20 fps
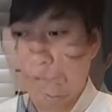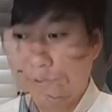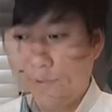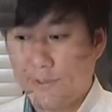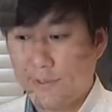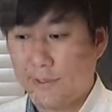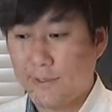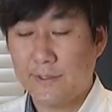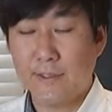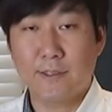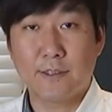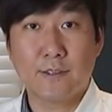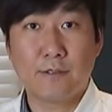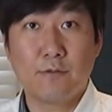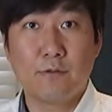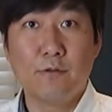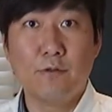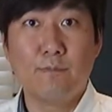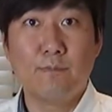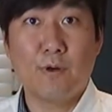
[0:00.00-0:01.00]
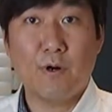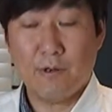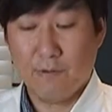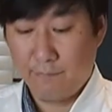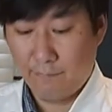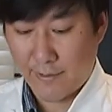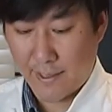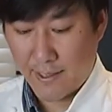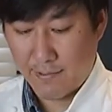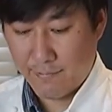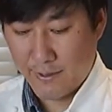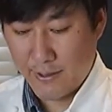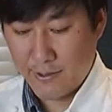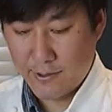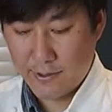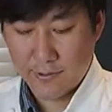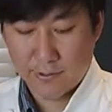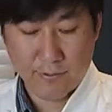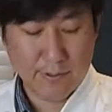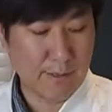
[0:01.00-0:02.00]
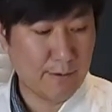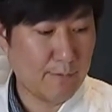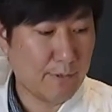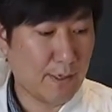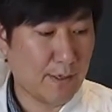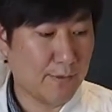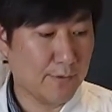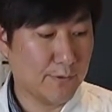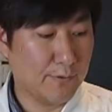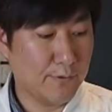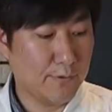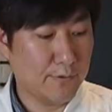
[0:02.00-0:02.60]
since it's 2.5 each, so I'll do